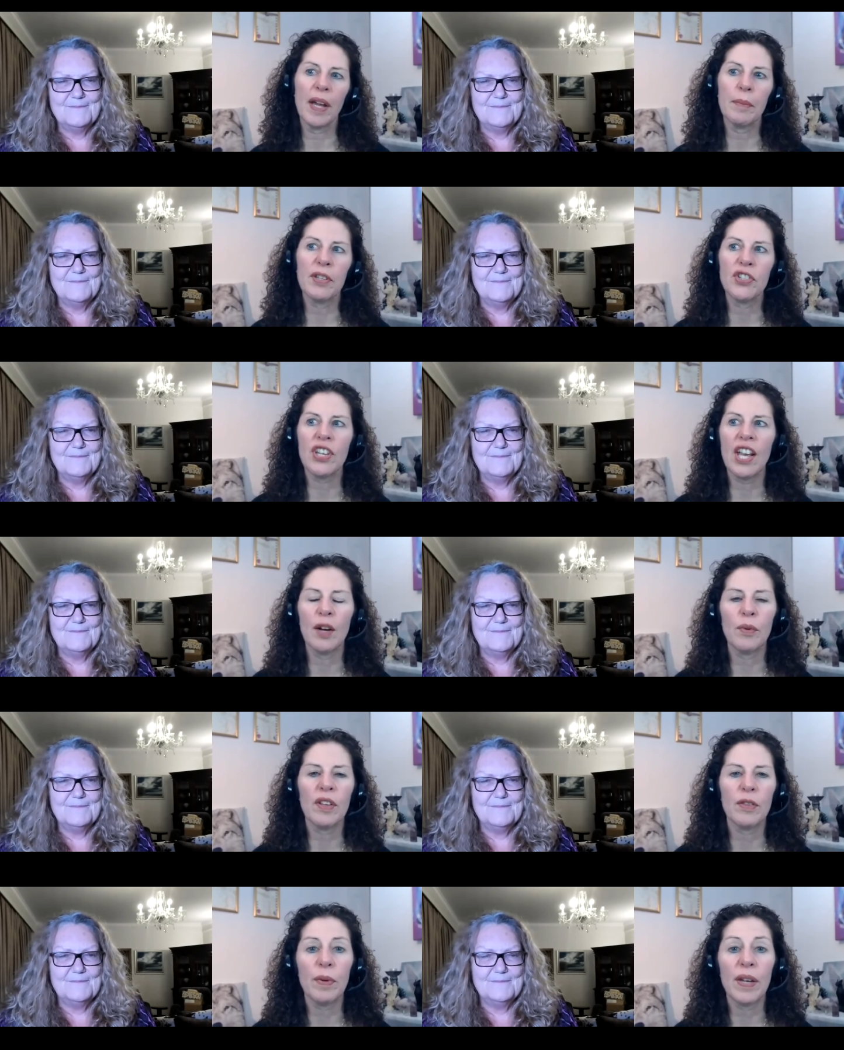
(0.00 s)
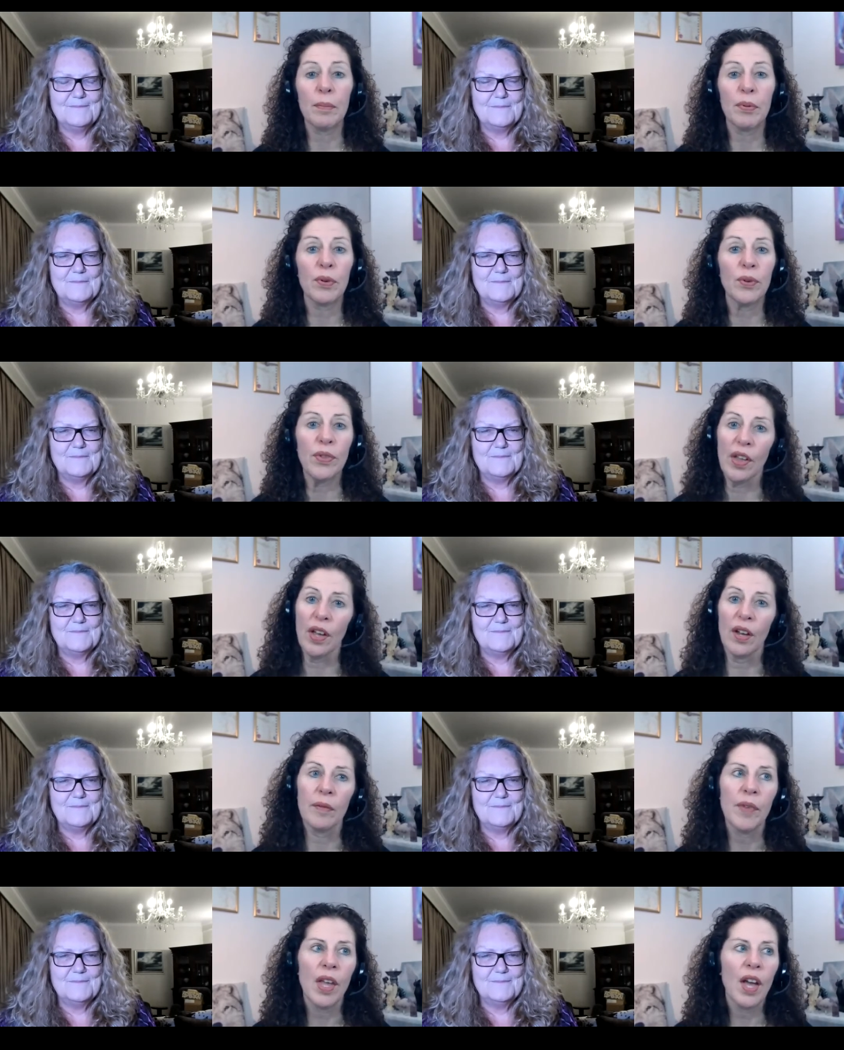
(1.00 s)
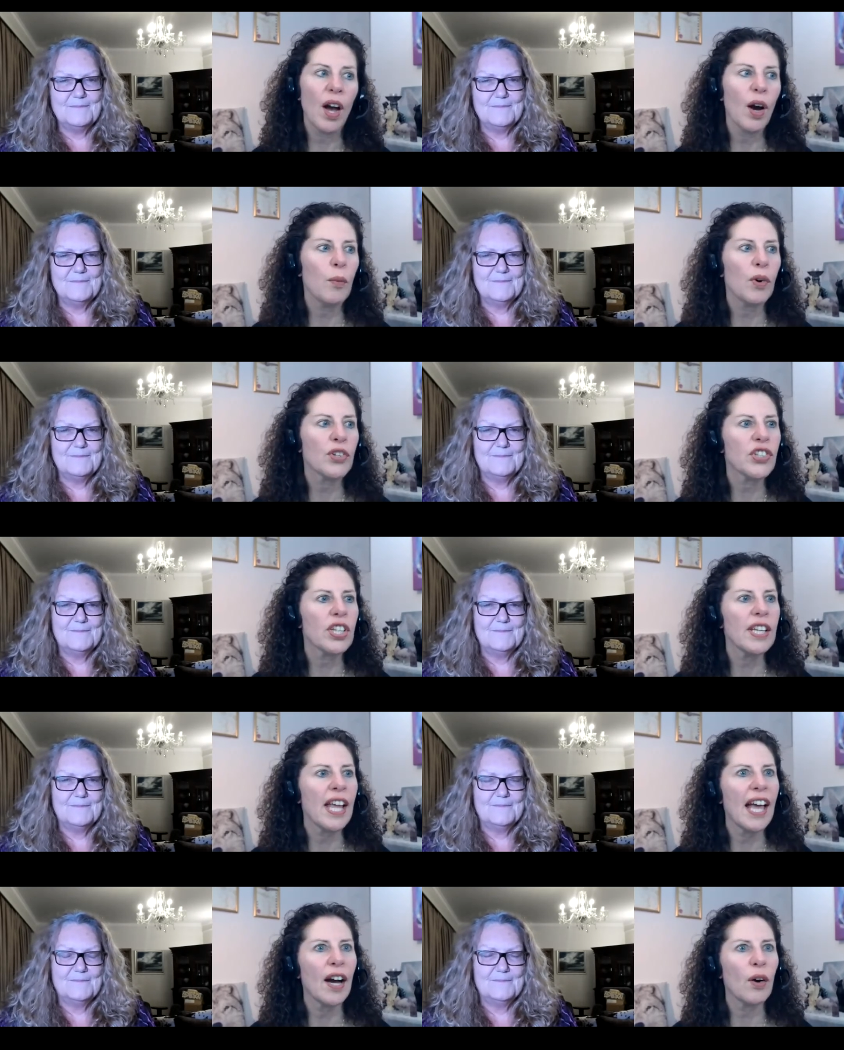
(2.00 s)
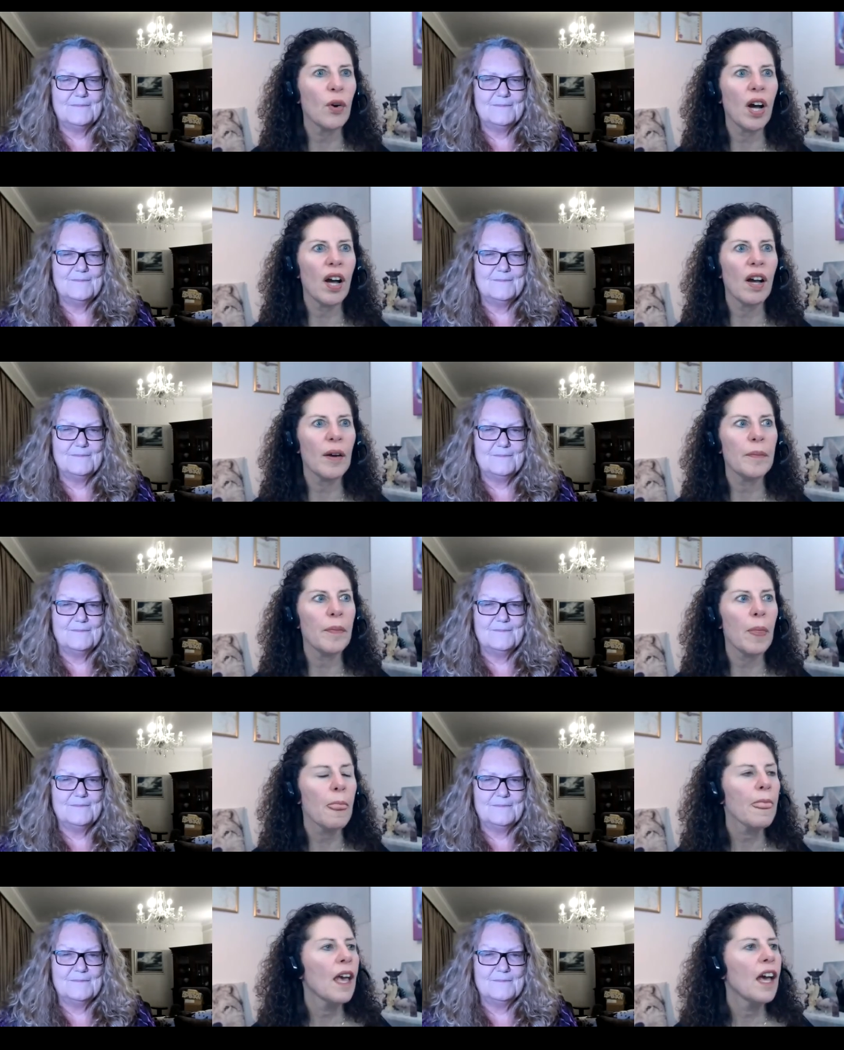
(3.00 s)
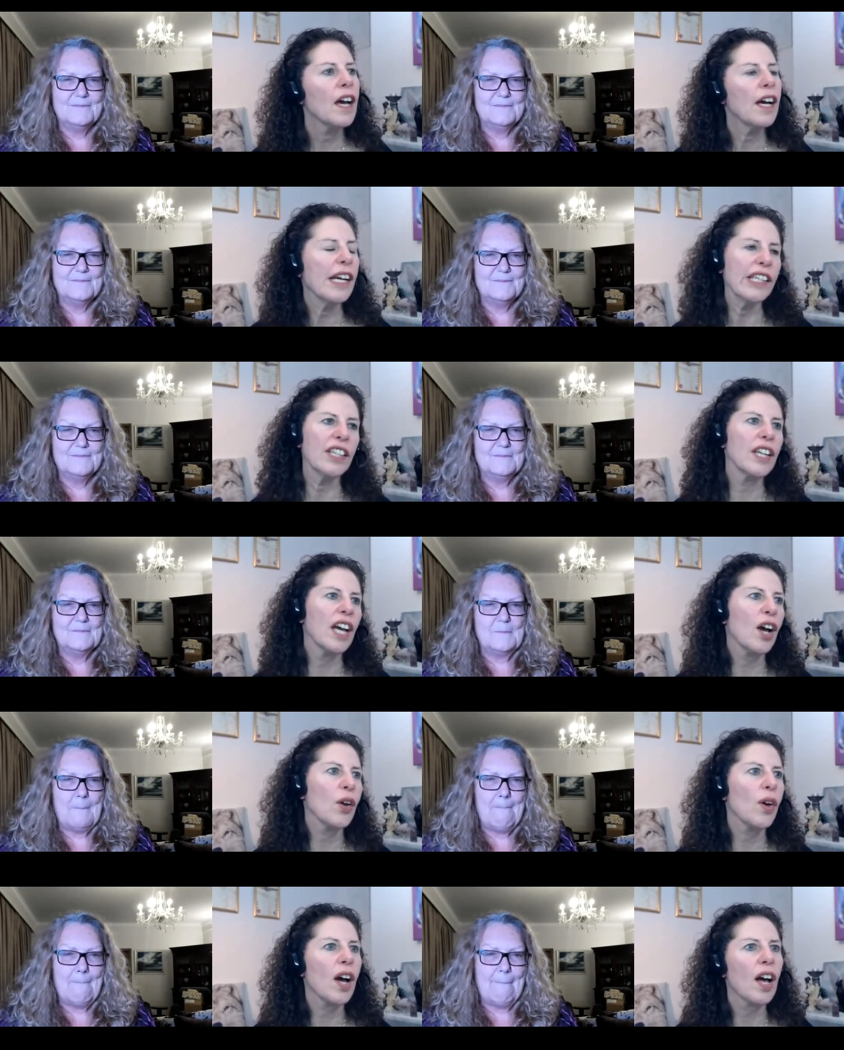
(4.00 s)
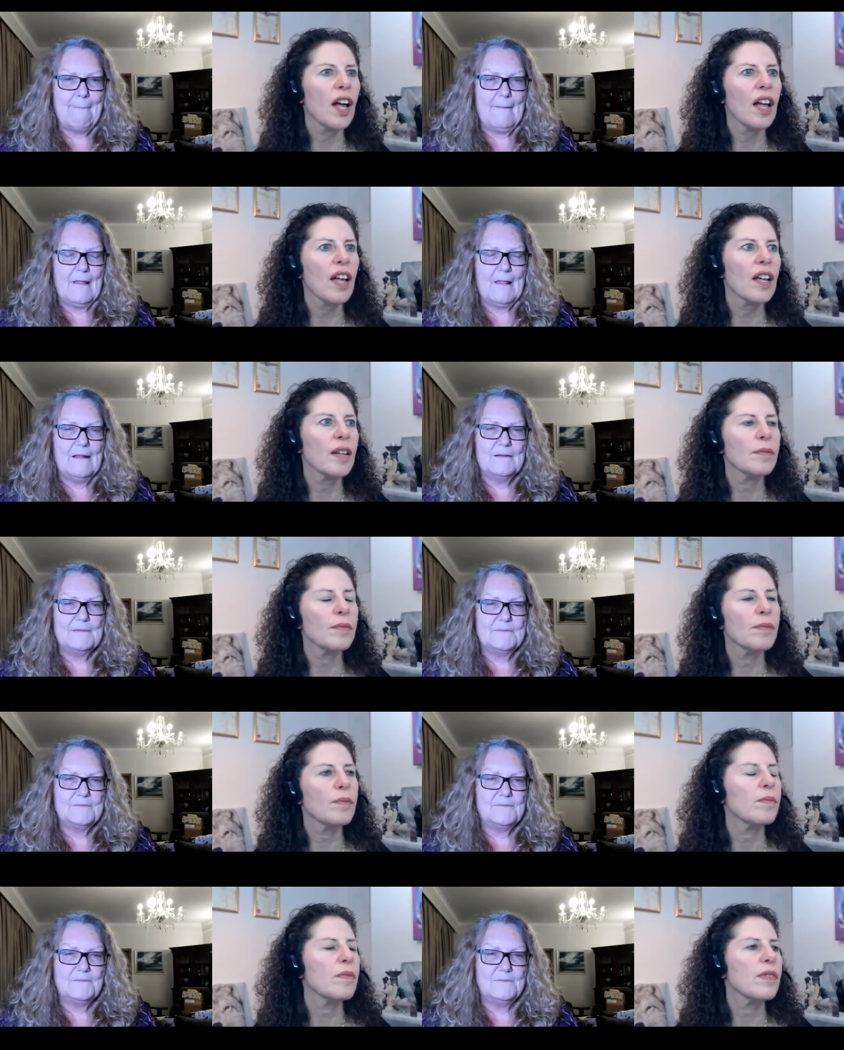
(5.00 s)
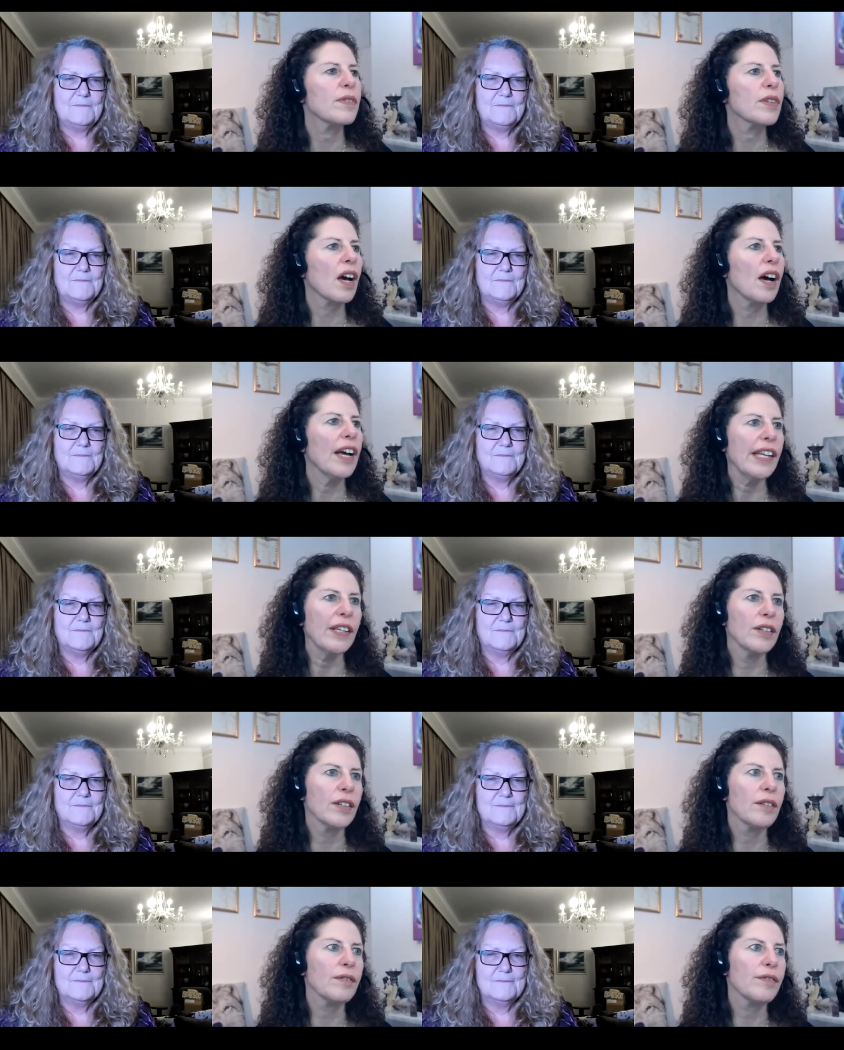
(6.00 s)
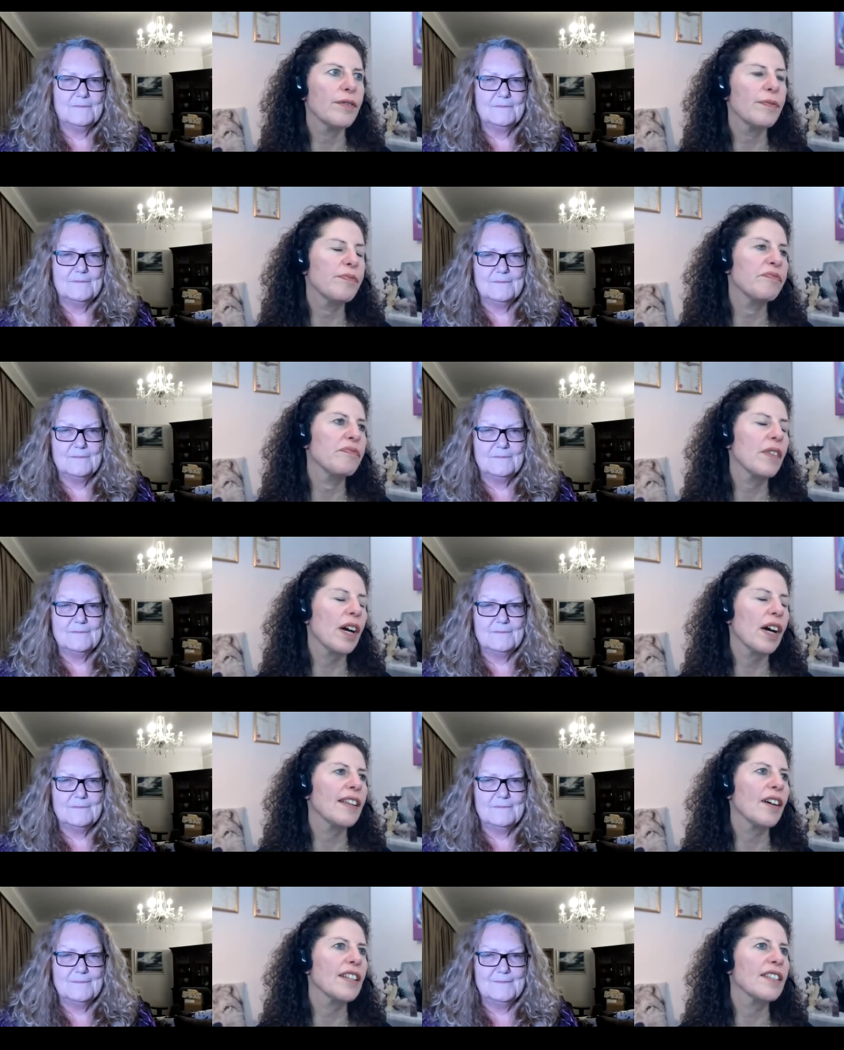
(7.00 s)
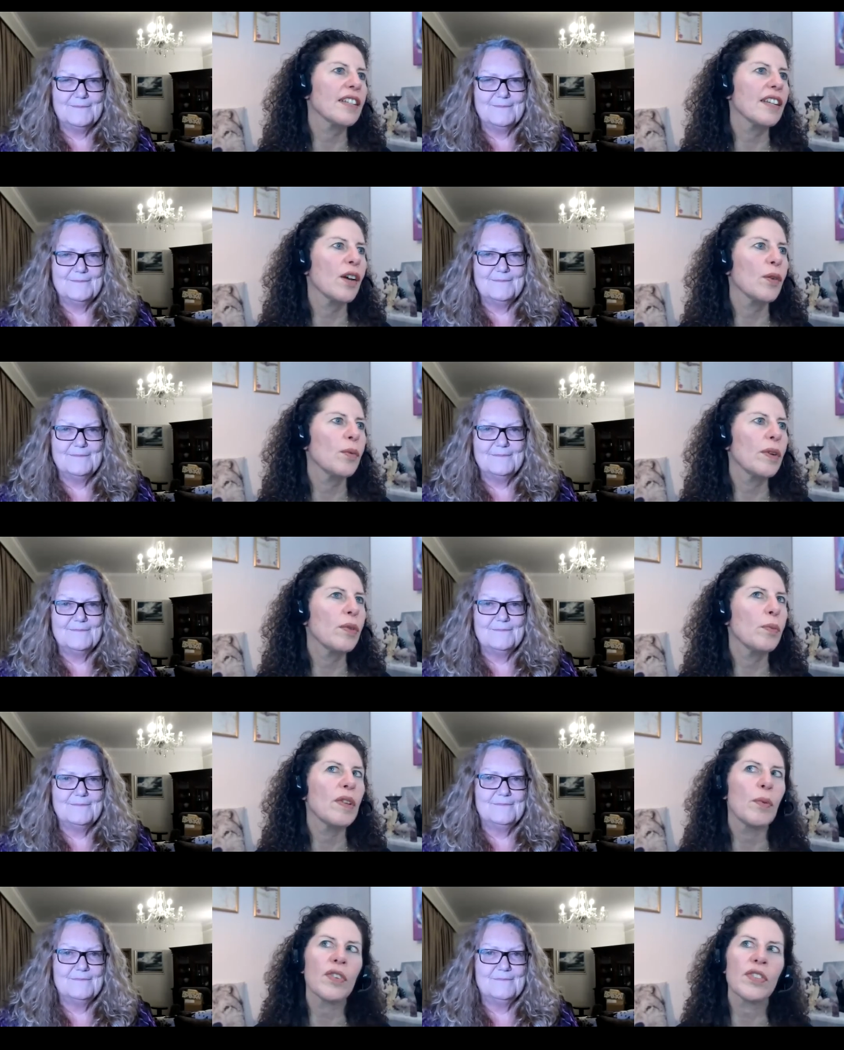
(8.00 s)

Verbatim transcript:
Speaker 1: maybe share with people that are watching now? Um, you know, uh, it's kind of I, I don't know with with